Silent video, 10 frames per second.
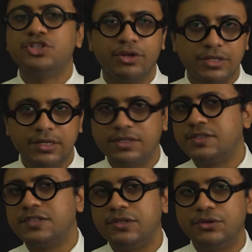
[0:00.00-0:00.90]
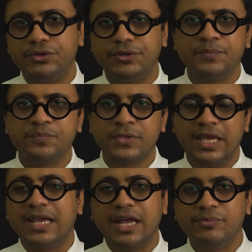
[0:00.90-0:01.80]
shortcuts or
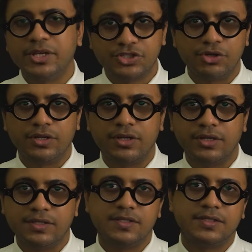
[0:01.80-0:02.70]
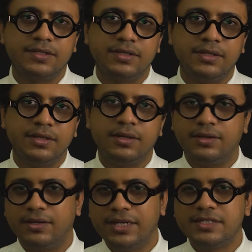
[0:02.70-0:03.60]
academic shortcuts
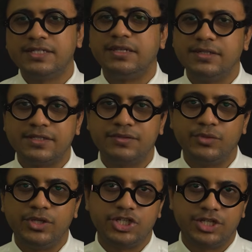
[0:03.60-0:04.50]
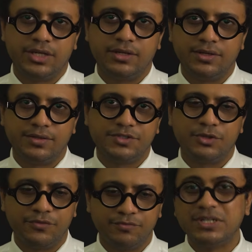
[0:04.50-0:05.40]
in a sense, which
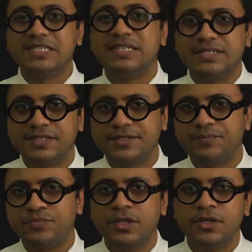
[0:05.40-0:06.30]
sort of persists.